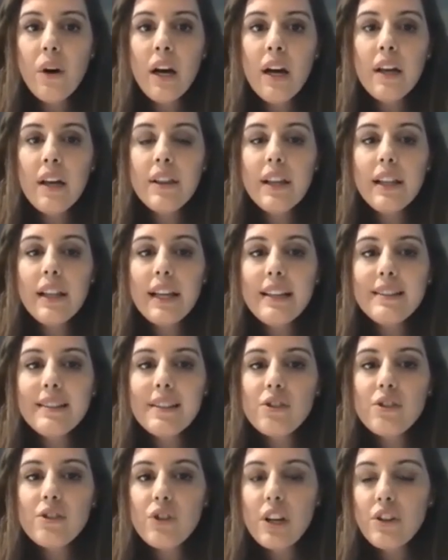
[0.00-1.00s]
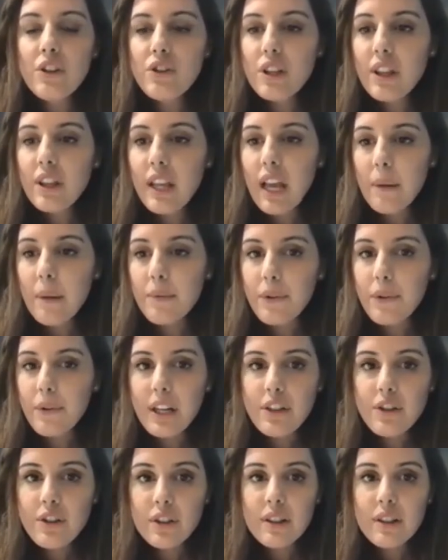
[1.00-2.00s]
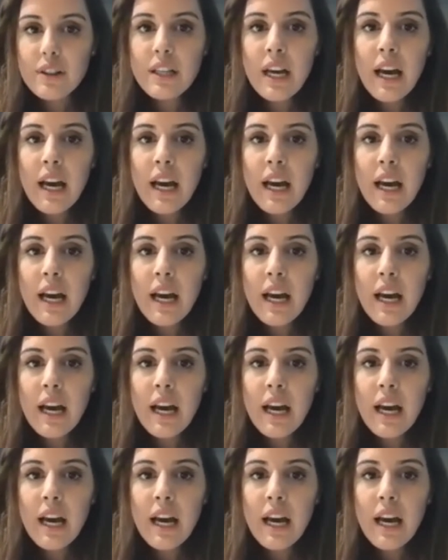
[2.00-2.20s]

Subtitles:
the lens is changing the aberrations,